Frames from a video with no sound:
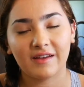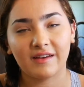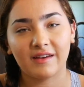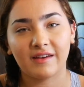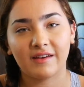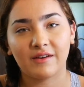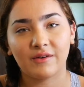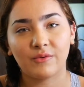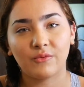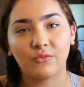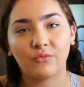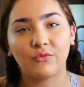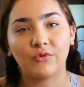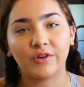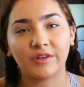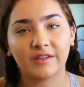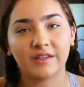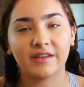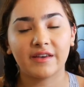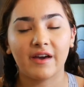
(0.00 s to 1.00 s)
It
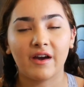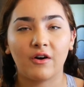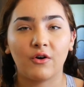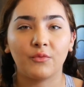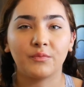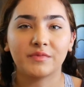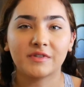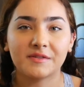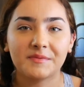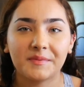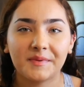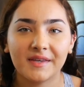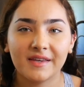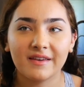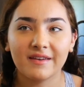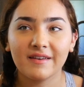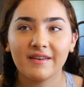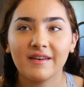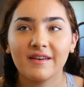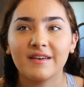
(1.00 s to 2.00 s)
really helps
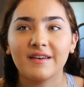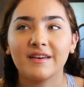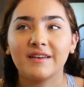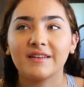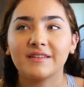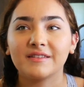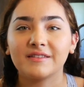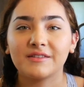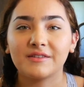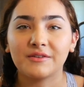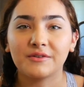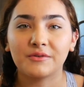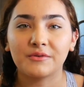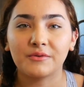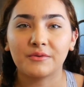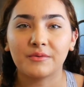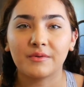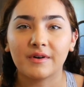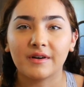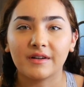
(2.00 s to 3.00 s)
me
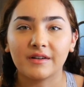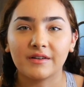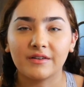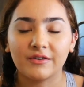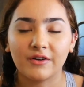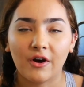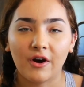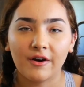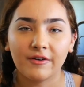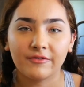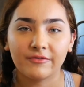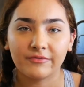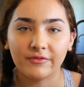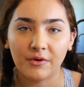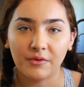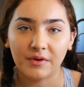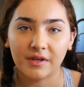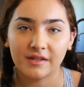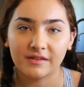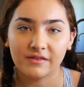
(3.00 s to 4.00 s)
to not
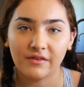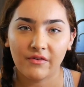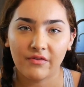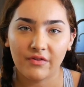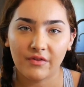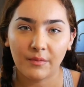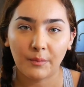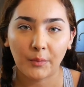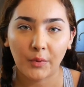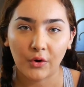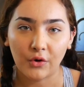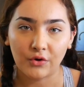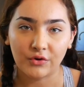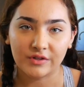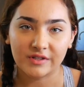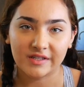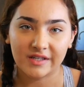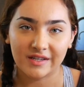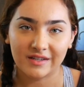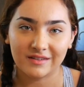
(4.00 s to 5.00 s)
focus on the
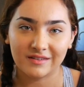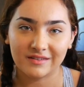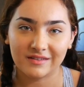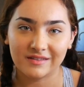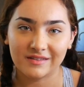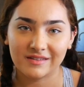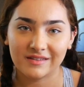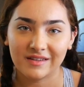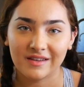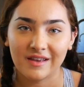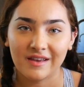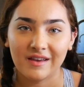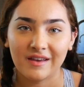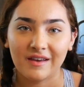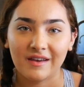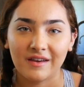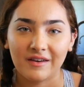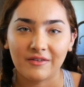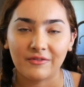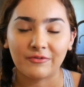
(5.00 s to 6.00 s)
person's
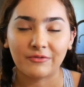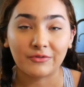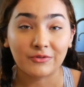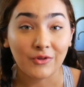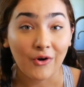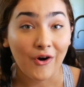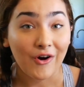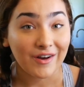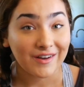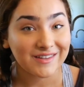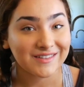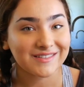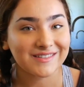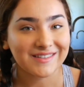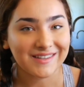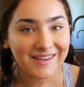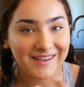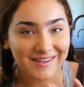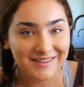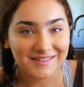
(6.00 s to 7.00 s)

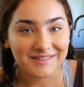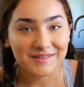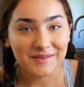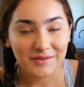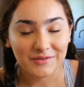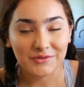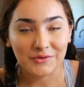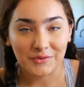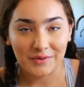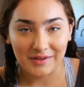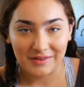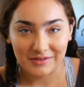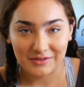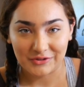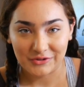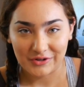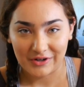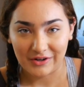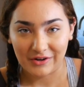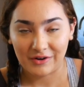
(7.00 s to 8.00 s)
flaws in doing the
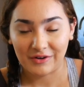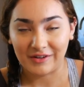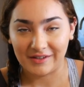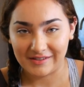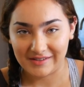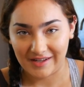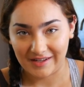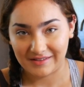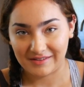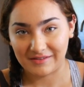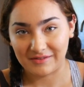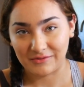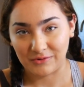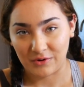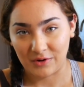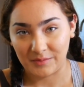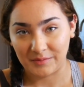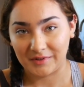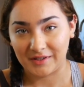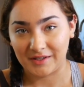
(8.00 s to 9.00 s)
trigger, because that's
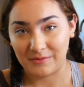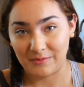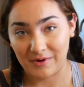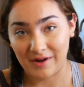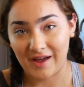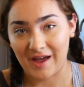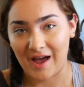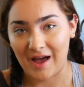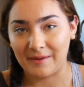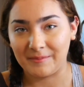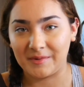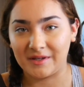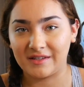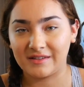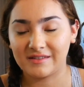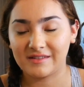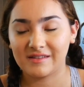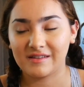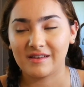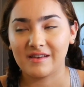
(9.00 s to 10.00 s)
normally what
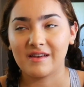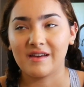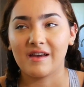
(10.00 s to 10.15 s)
happens.